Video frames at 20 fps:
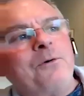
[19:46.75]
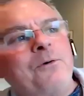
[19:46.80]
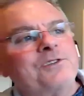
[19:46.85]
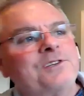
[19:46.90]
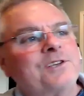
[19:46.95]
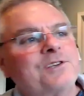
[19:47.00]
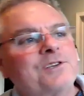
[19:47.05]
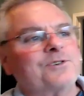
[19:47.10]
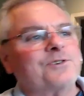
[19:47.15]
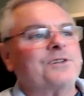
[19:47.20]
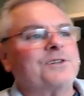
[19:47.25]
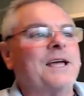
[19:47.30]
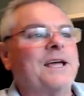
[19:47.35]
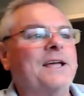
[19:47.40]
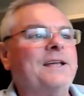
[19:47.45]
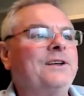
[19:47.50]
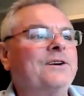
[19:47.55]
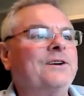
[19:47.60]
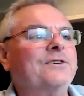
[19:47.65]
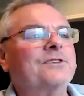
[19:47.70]
own sister
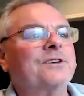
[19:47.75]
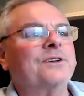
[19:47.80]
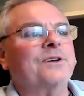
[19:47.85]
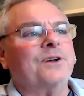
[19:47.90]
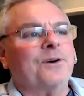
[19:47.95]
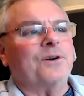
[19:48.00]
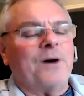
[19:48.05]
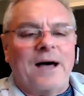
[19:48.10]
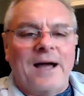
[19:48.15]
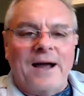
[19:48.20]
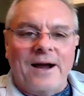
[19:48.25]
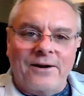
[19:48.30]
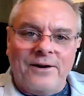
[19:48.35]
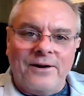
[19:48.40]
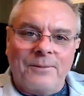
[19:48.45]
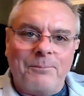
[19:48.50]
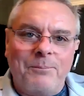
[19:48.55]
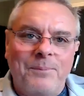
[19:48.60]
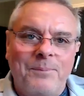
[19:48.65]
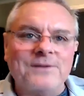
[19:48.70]
10 years ago hired
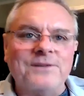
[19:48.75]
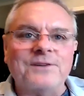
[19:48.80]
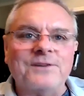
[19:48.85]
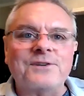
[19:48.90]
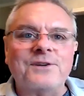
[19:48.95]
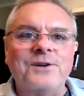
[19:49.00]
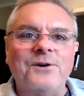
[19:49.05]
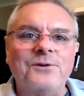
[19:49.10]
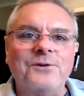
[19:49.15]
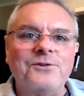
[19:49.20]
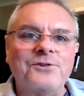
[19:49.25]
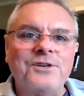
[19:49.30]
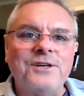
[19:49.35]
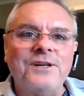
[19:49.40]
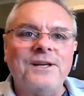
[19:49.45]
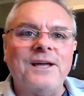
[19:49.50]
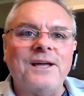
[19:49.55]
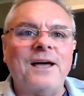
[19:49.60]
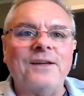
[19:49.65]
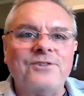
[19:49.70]
a business coach.
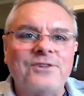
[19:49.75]
She